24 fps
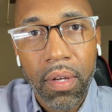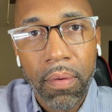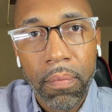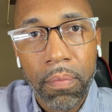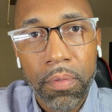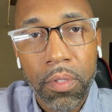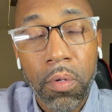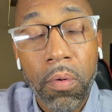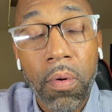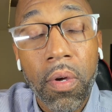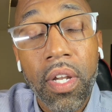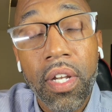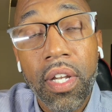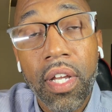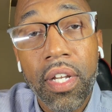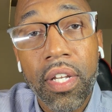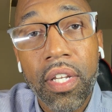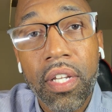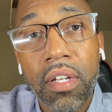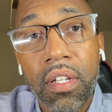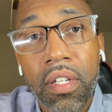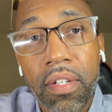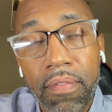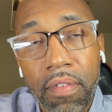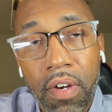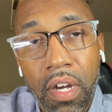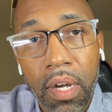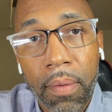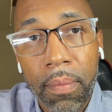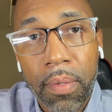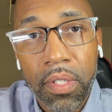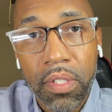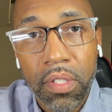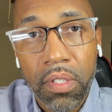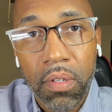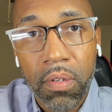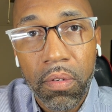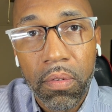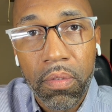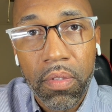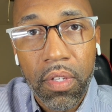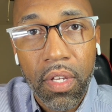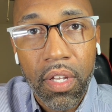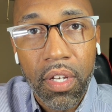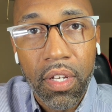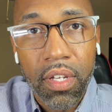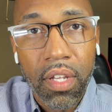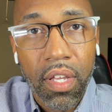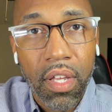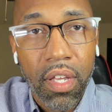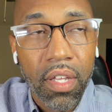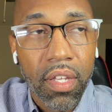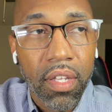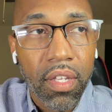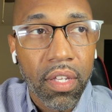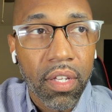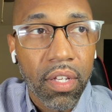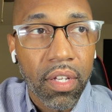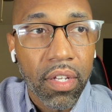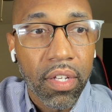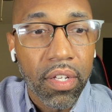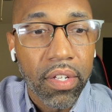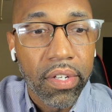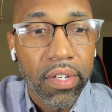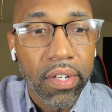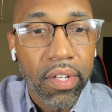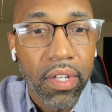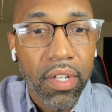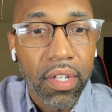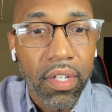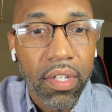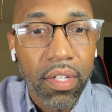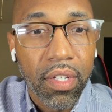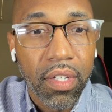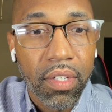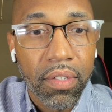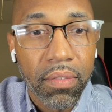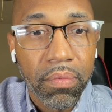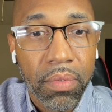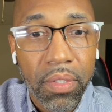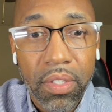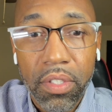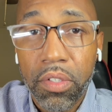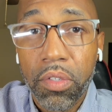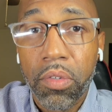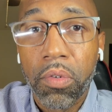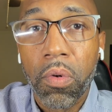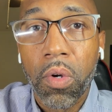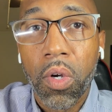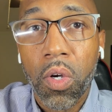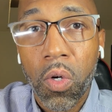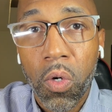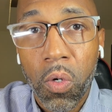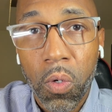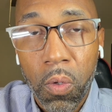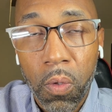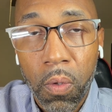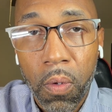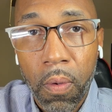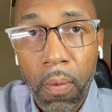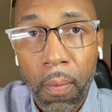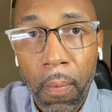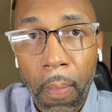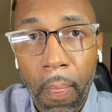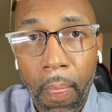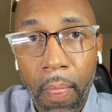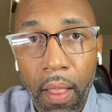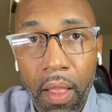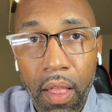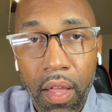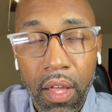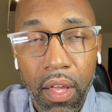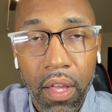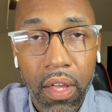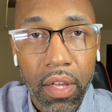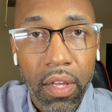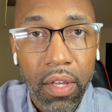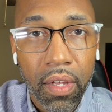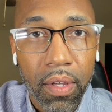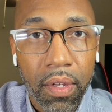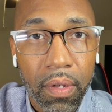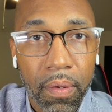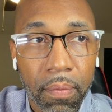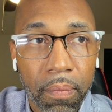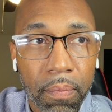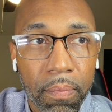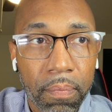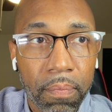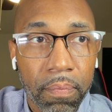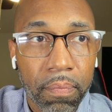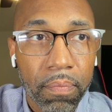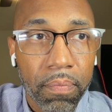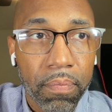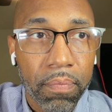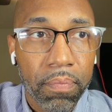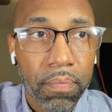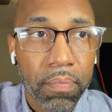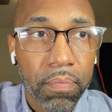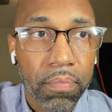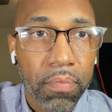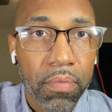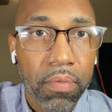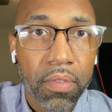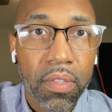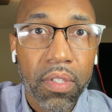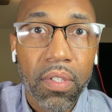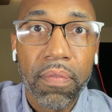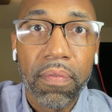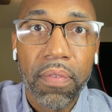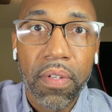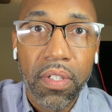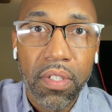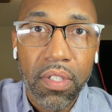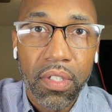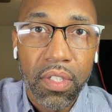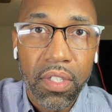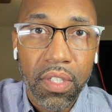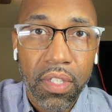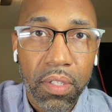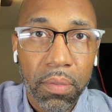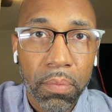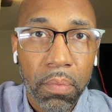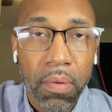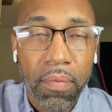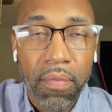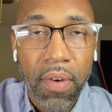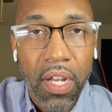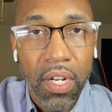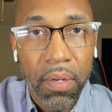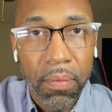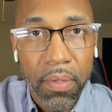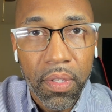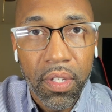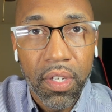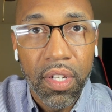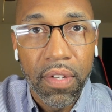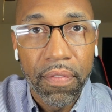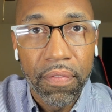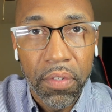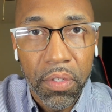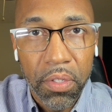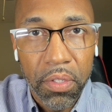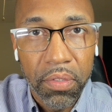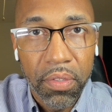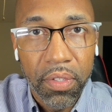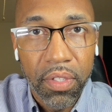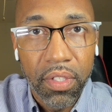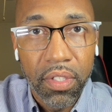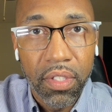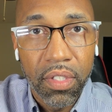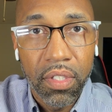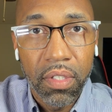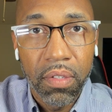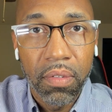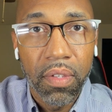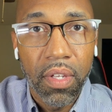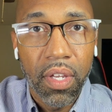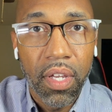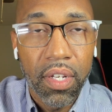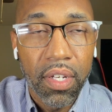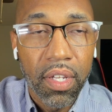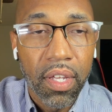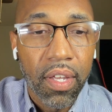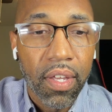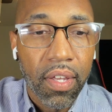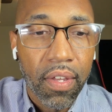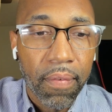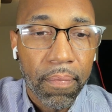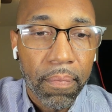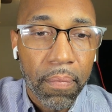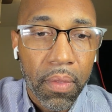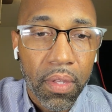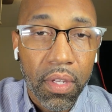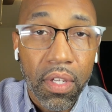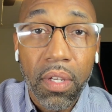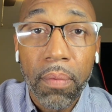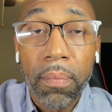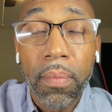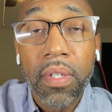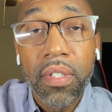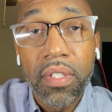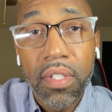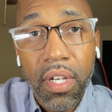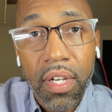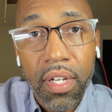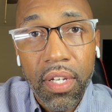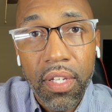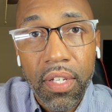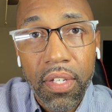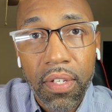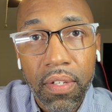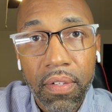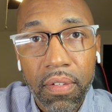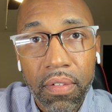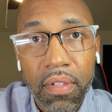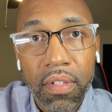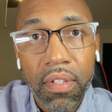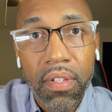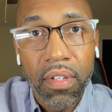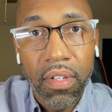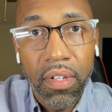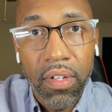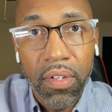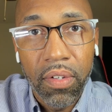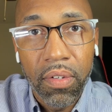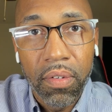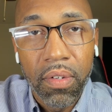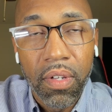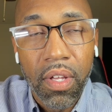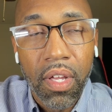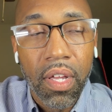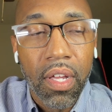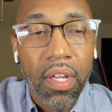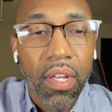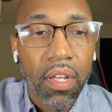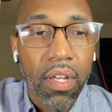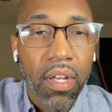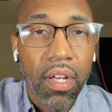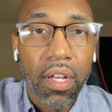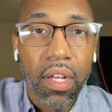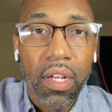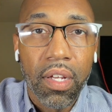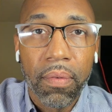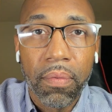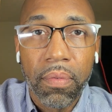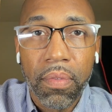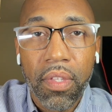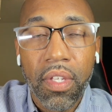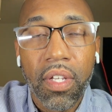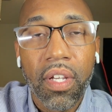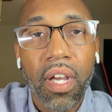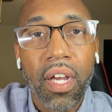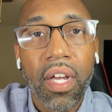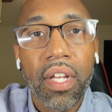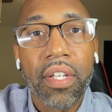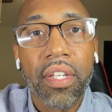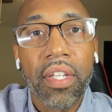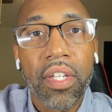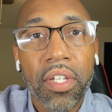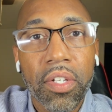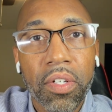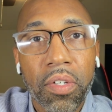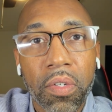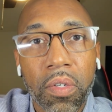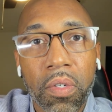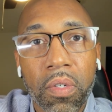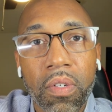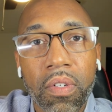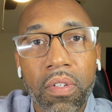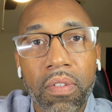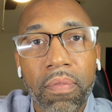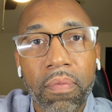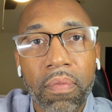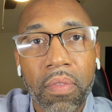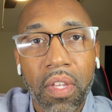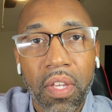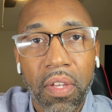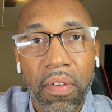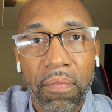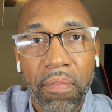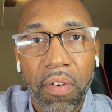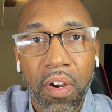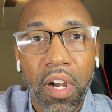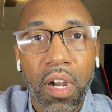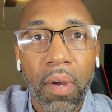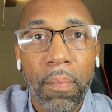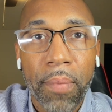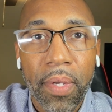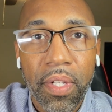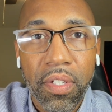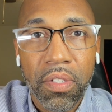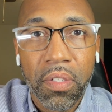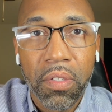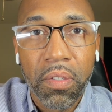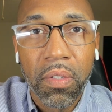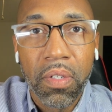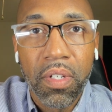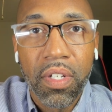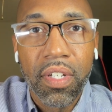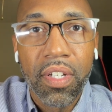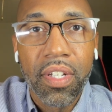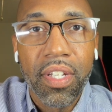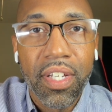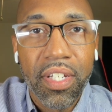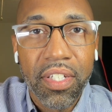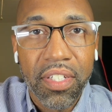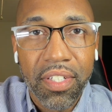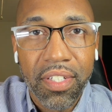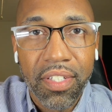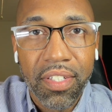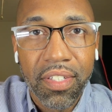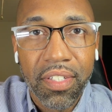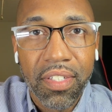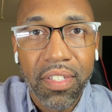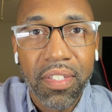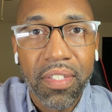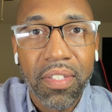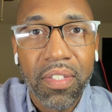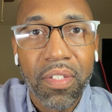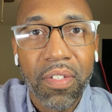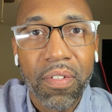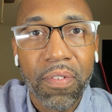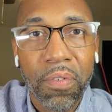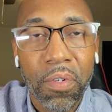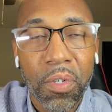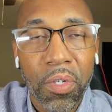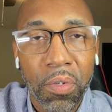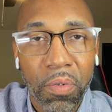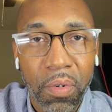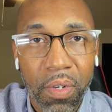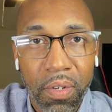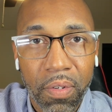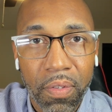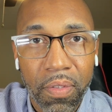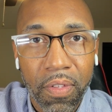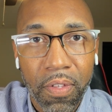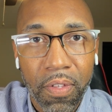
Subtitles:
to an ideal environment, so that it could just grow um, sufficiently. You provide it with enough nutrients so that it can be studied. You know, think ideal environmental conditions for growth.